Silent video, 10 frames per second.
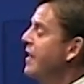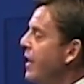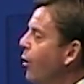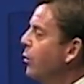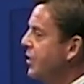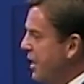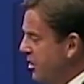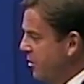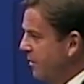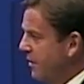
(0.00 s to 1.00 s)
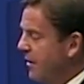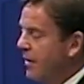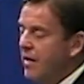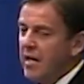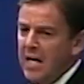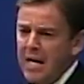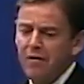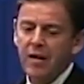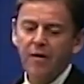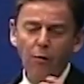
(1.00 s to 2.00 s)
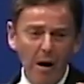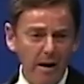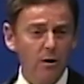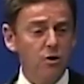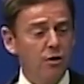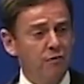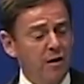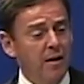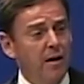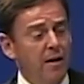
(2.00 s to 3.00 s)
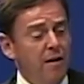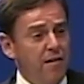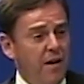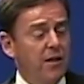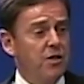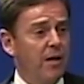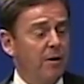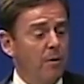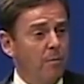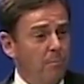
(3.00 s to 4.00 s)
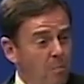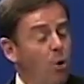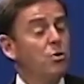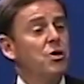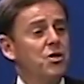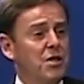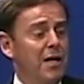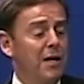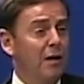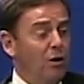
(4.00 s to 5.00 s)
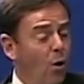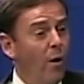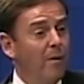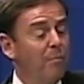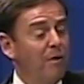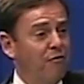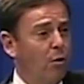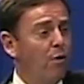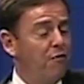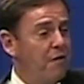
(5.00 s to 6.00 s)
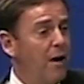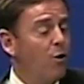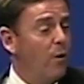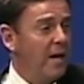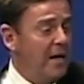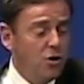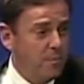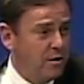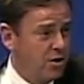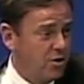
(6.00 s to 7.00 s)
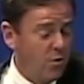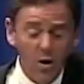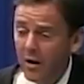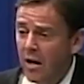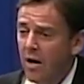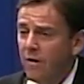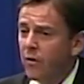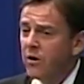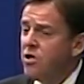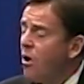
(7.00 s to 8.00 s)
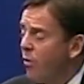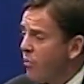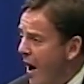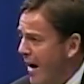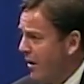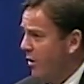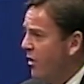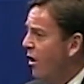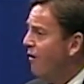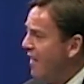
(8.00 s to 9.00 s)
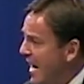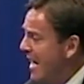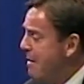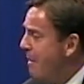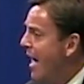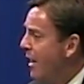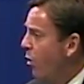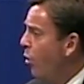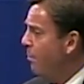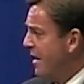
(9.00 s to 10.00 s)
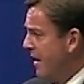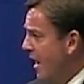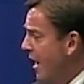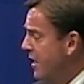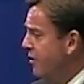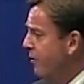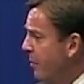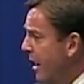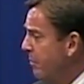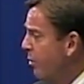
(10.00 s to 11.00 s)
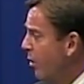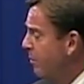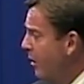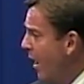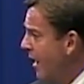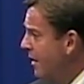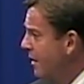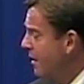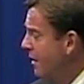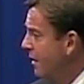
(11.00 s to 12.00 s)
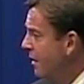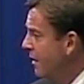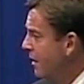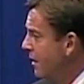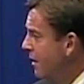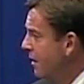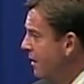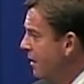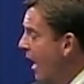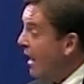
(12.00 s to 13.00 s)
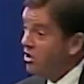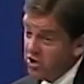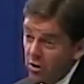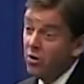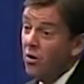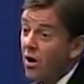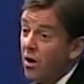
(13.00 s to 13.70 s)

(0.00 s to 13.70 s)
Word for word: in the Old Testament, even in the records of the things that Moses did in going before Pharaoh in Egypt and so on, there is no record of any man opening the eyes of a man born blind. And so,